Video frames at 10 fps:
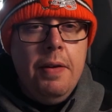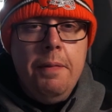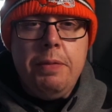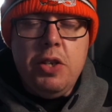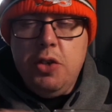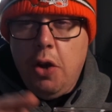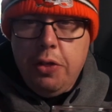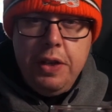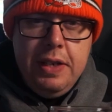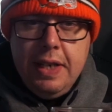There's
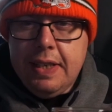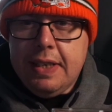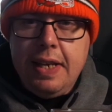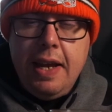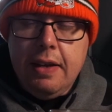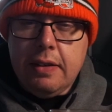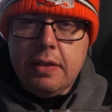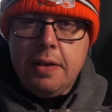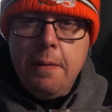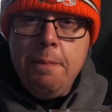nothing distinct,
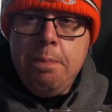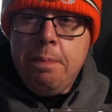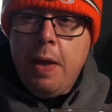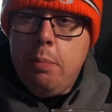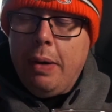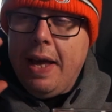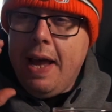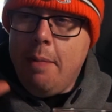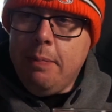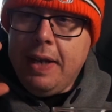but I am